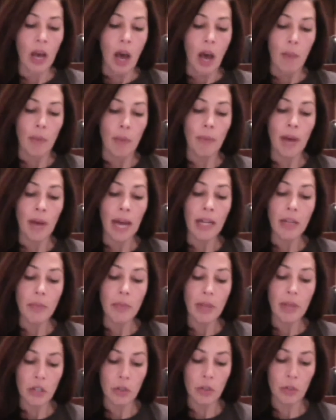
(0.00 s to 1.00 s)
But body
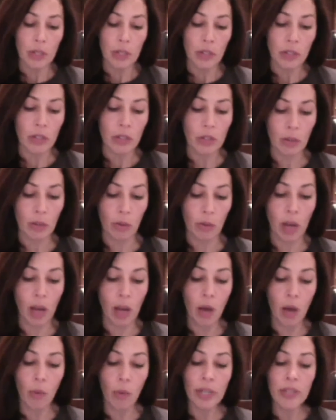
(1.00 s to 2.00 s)
measurements,
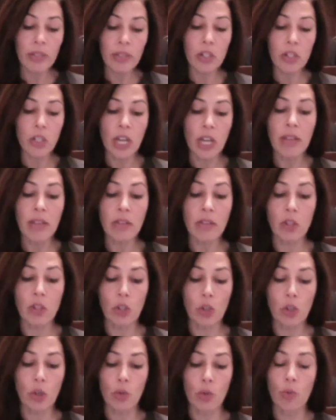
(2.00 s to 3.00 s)
we suggest
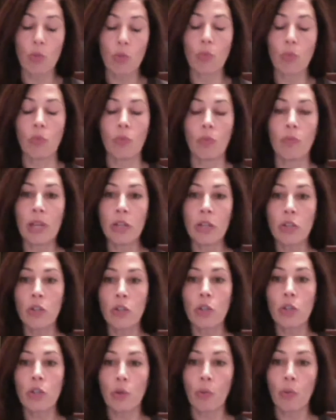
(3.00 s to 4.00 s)
you measure
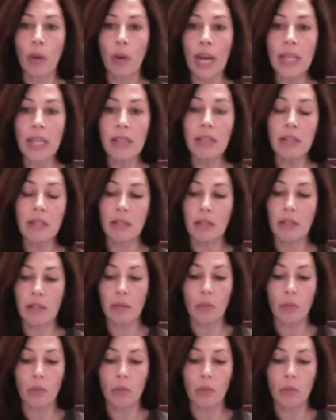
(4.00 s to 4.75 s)
your waist,